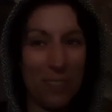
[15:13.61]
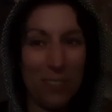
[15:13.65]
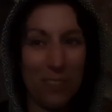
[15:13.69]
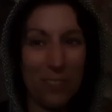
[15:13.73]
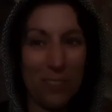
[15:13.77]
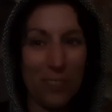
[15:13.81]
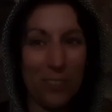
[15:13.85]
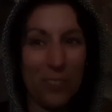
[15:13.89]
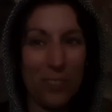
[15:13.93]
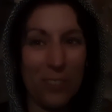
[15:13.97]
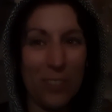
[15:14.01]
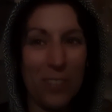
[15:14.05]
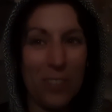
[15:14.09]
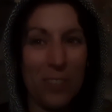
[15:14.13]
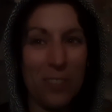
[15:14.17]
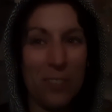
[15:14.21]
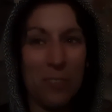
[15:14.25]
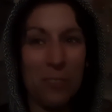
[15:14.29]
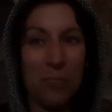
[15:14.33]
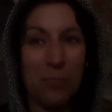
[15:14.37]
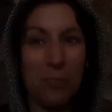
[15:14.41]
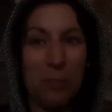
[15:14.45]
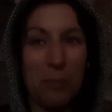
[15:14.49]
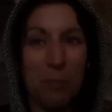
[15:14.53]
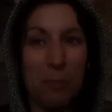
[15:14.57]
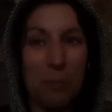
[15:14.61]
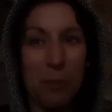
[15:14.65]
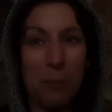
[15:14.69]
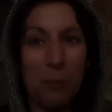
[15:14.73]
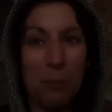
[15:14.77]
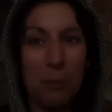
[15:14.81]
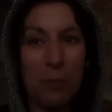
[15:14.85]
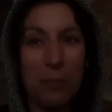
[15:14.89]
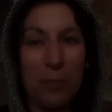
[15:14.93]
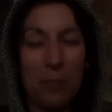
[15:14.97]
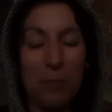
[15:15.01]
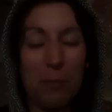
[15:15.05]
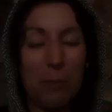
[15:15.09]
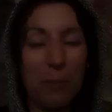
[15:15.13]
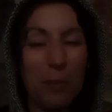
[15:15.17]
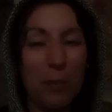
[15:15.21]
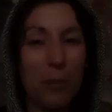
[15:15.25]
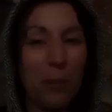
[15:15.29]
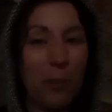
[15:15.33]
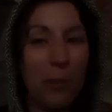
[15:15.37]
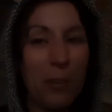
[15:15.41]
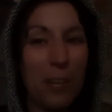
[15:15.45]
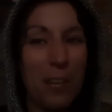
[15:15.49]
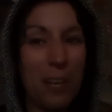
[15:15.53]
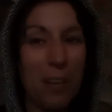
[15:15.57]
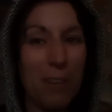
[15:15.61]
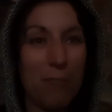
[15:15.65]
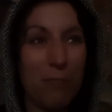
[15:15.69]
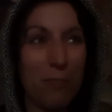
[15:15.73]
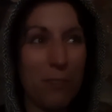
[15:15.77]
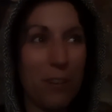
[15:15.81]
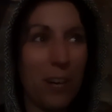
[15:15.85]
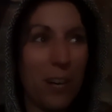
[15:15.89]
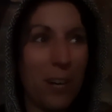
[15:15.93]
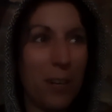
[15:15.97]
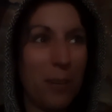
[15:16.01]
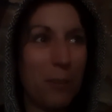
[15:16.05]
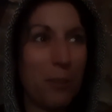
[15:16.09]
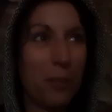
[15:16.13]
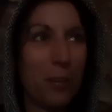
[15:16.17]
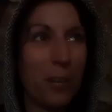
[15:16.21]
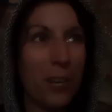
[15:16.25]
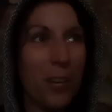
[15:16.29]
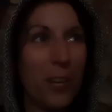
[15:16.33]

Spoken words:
so that's normal. We all have our